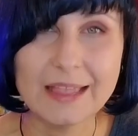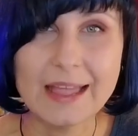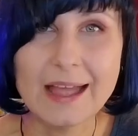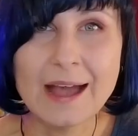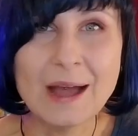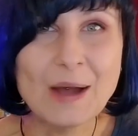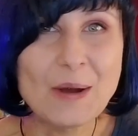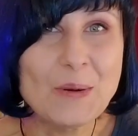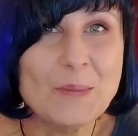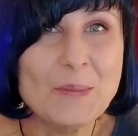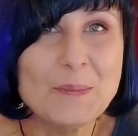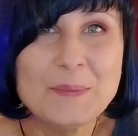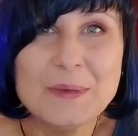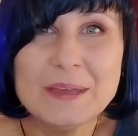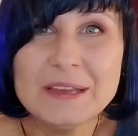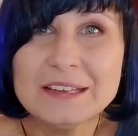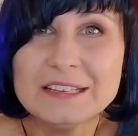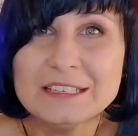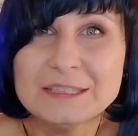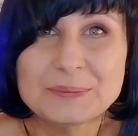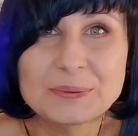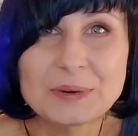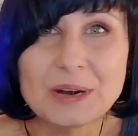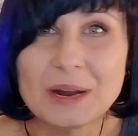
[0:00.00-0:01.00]
Our
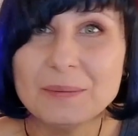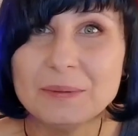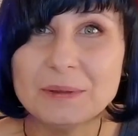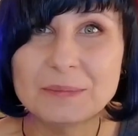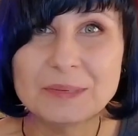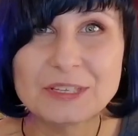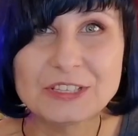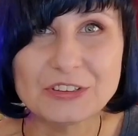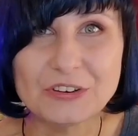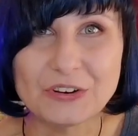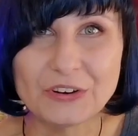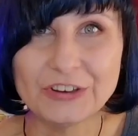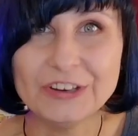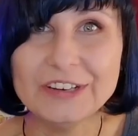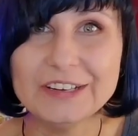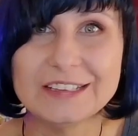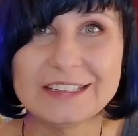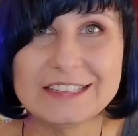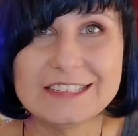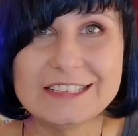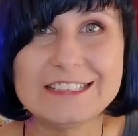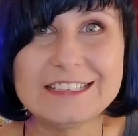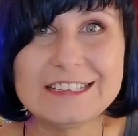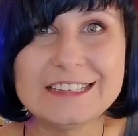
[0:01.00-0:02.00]
biggest problem as
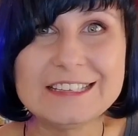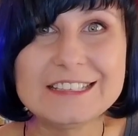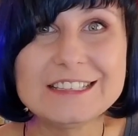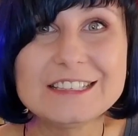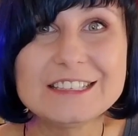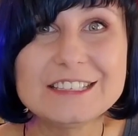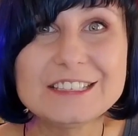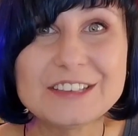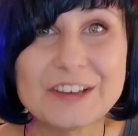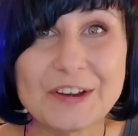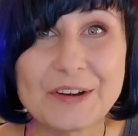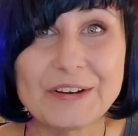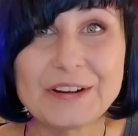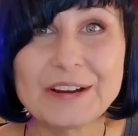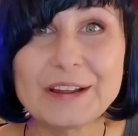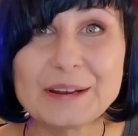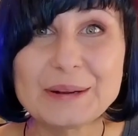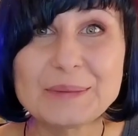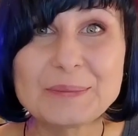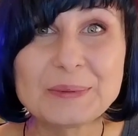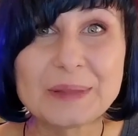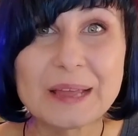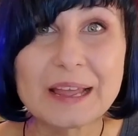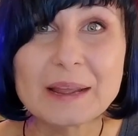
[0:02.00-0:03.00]
artists is staring
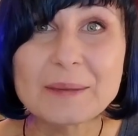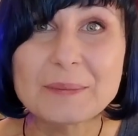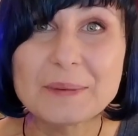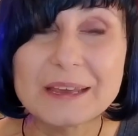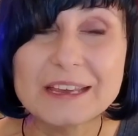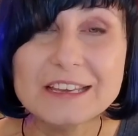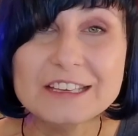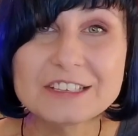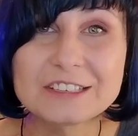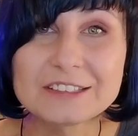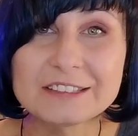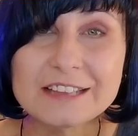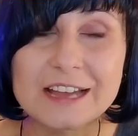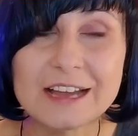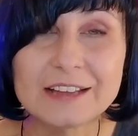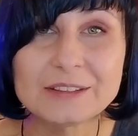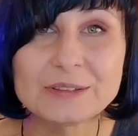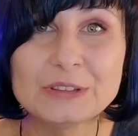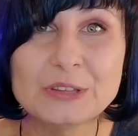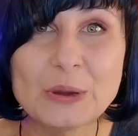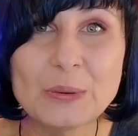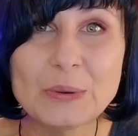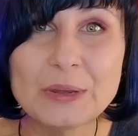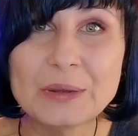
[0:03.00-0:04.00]
at a blank page and
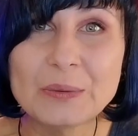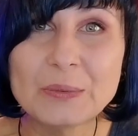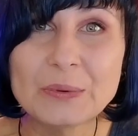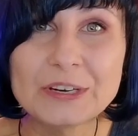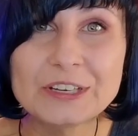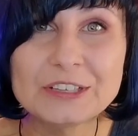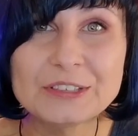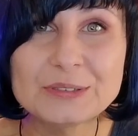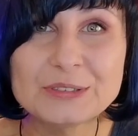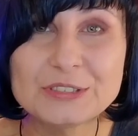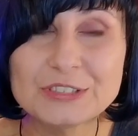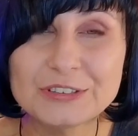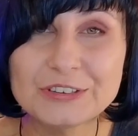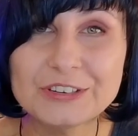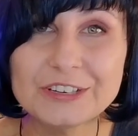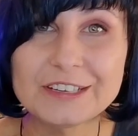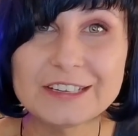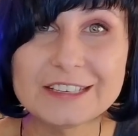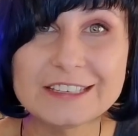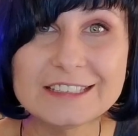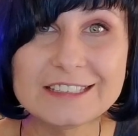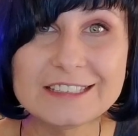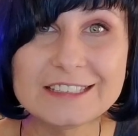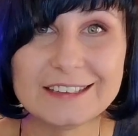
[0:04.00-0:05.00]
not knowing where to
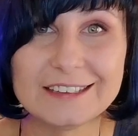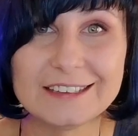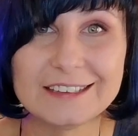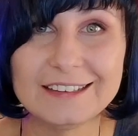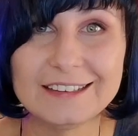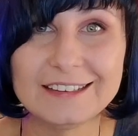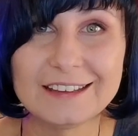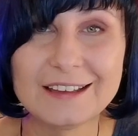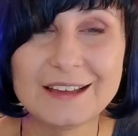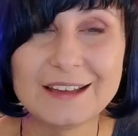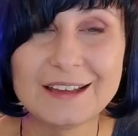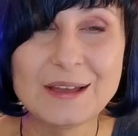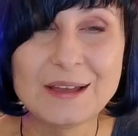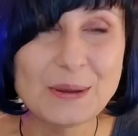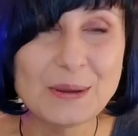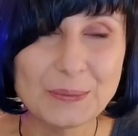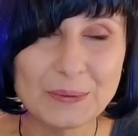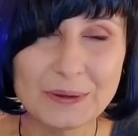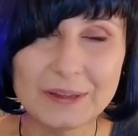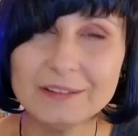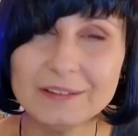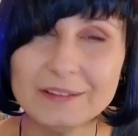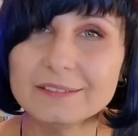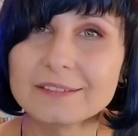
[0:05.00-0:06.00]
start, isn't it?
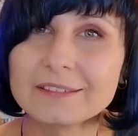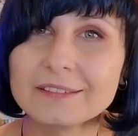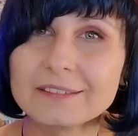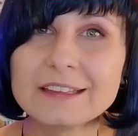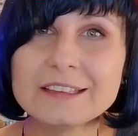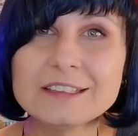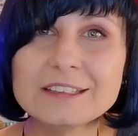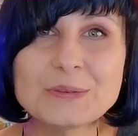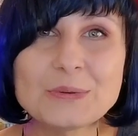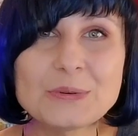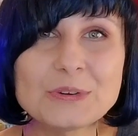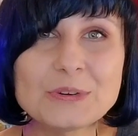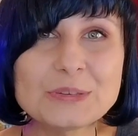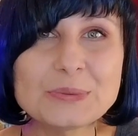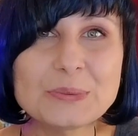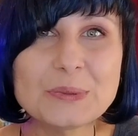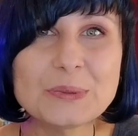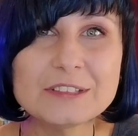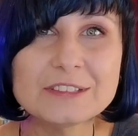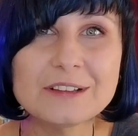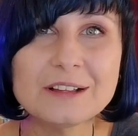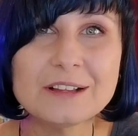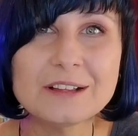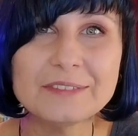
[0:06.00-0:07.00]
Well, this course
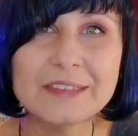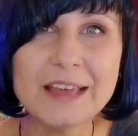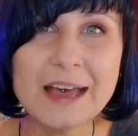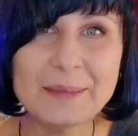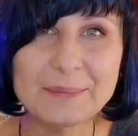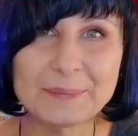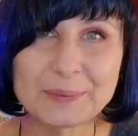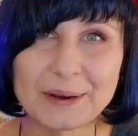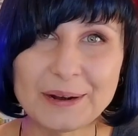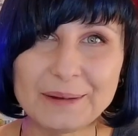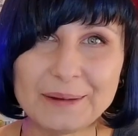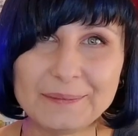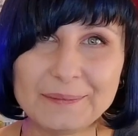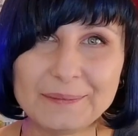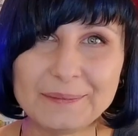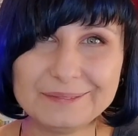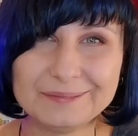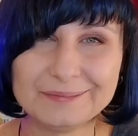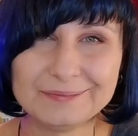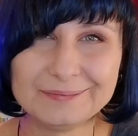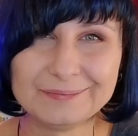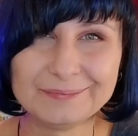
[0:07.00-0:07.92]
will solve that problem.